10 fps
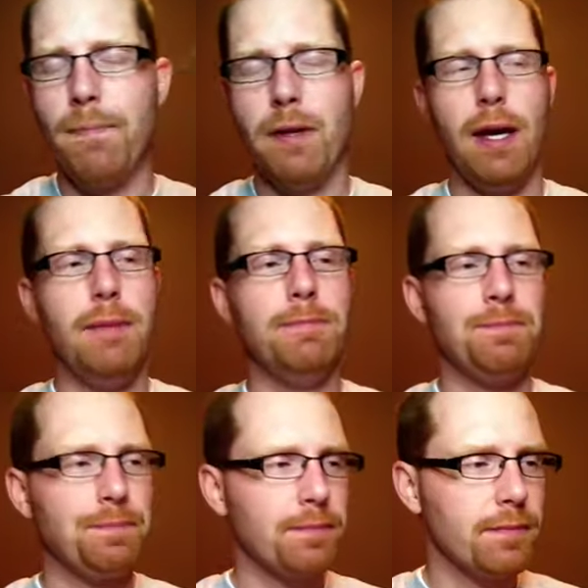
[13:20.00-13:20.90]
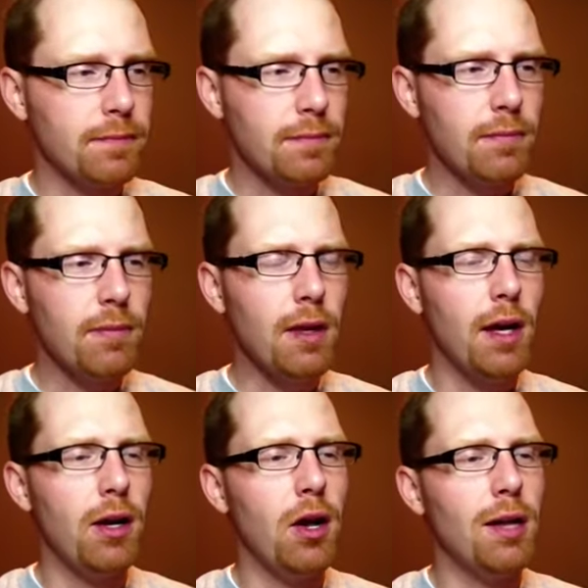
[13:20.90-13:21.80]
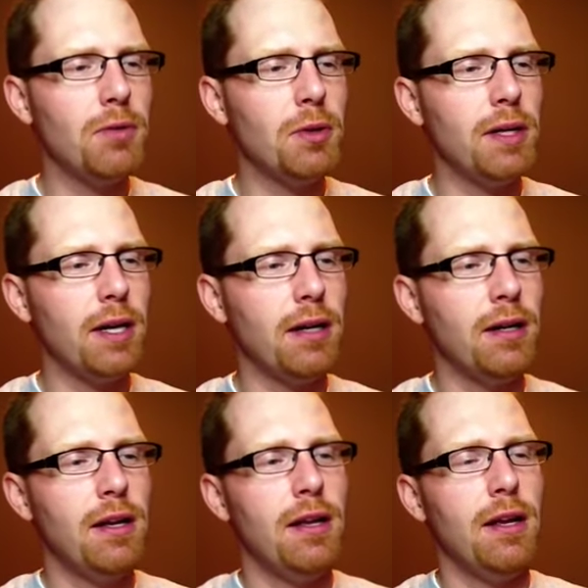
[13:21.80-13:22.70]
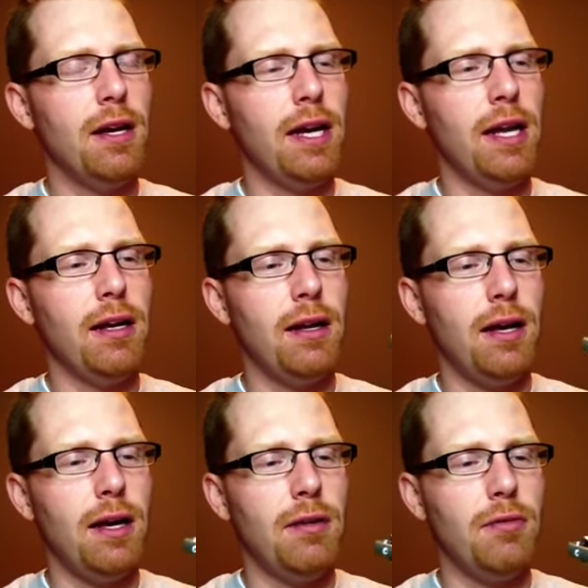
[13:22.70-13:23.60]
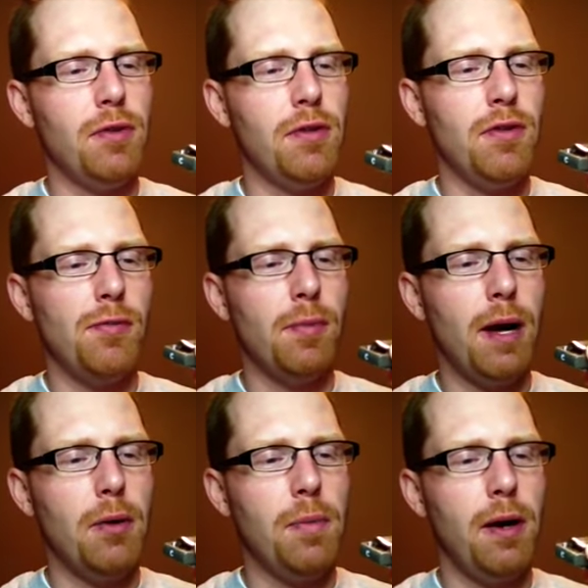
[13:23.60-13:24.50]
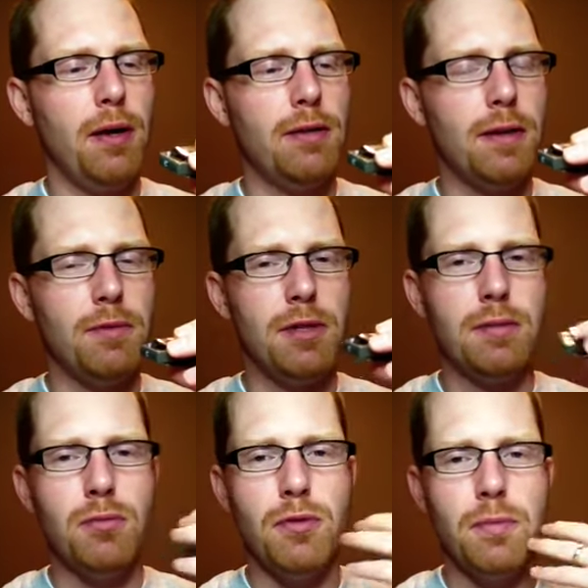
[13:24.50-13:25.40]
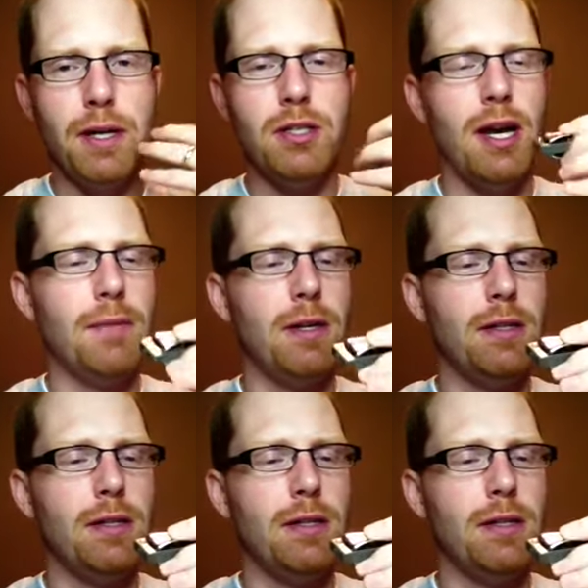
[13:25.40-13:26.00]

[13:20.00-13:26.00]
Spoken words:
Okay, and all I'm doing there, again, for the vibrato part, is I'm just moving my jaw and my